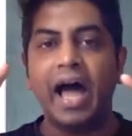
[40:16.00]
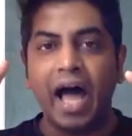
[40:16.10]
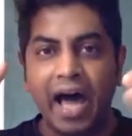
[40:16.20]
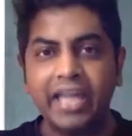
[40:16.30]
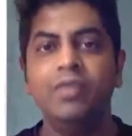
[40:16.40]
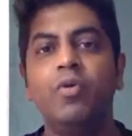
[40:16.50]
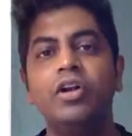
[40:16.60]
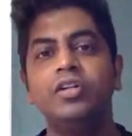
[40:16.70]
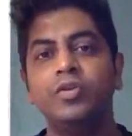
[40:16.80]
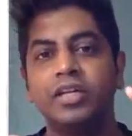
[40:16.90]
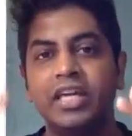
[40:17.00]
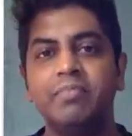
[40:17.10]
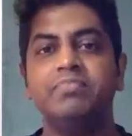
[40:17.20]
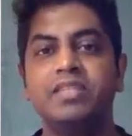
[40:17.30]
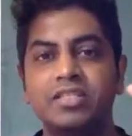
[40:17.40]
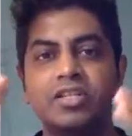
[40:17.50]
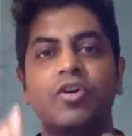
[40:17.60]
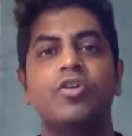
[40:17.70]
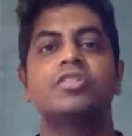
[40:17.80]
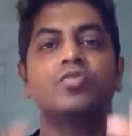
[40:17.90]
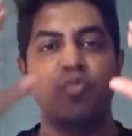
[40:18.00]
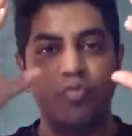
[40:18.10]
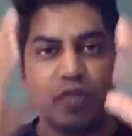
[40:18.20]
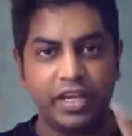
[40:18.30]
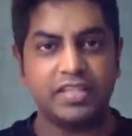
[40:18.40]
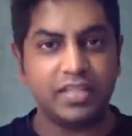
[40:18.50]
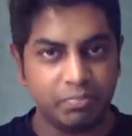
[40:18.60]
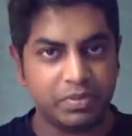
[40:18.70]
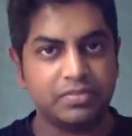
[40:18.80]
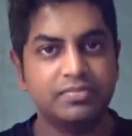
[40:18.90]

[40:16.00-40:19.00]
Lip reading: I want to keep this course very simple.